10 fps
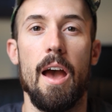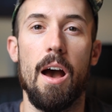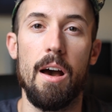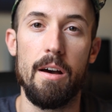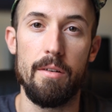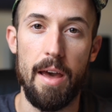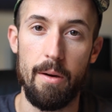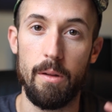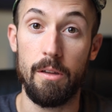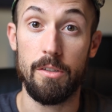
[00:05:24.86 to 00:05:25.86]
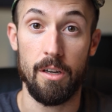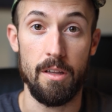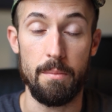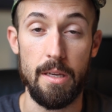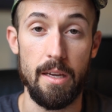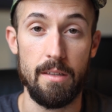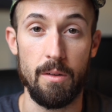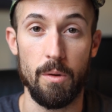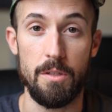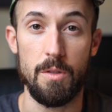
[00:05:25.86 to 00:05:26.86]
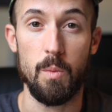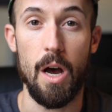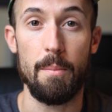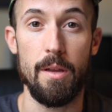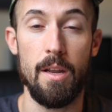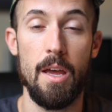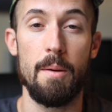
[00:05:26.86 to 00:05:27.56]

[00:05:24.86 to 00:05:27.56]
of how it looks on the B18 once you swap it.